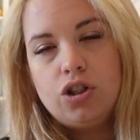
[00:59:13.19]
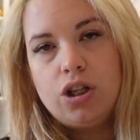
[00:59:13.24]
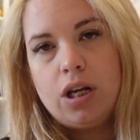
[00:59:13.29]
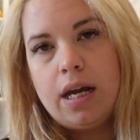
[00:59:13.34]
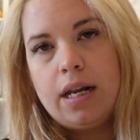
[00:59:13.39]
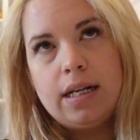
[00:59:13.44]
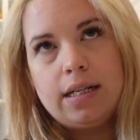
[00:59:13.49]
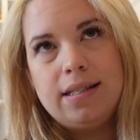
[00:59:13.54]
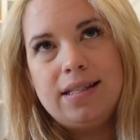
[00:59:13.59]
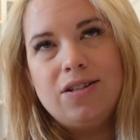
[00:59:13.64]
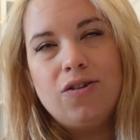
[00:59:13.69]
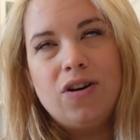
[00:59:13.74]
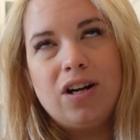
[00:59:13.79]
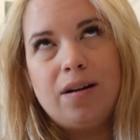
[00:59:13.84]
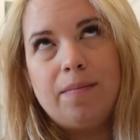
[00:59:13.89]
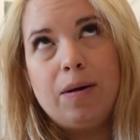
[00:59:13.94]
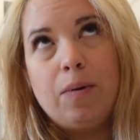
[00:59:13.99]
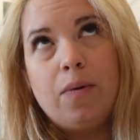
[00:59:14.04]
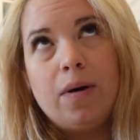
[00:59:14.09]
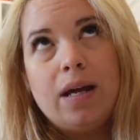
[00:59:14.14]
and it's still
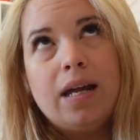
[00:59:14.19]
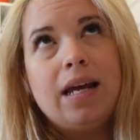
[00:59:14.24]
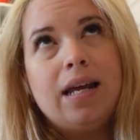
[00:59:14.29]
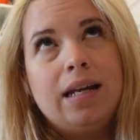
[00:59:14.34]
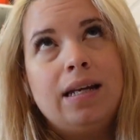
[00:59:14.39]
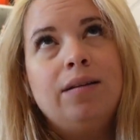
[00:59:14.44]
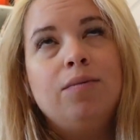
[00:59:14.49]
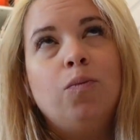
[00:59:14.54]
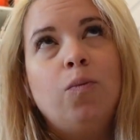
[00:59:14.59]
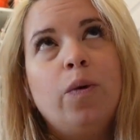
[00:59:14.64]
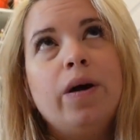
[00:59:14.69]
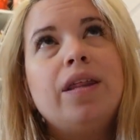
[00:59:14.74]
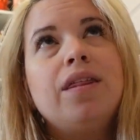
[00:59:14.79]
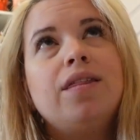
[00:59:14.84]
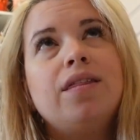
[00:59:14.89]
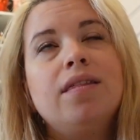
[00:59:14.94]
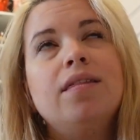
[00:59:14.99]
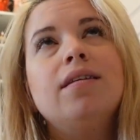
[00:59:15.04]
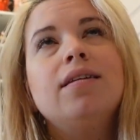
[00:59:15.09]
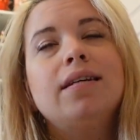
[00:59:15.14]
gonna be in
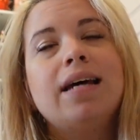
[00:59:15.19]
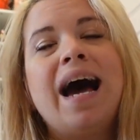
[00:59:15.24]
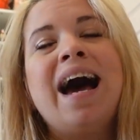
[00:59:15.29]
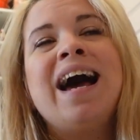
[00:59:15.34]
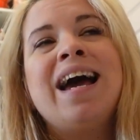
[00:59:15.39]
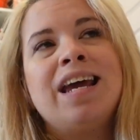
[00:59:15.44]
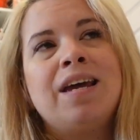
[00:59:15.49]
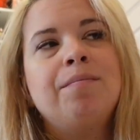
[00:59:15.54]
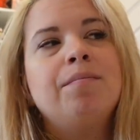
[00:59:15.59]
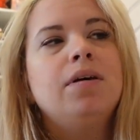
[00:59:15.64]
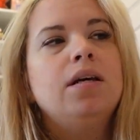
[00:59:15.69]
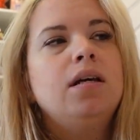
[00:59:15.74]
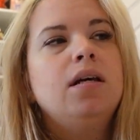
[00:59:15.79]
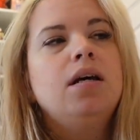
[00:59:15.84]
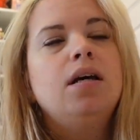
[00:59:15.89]
with the time,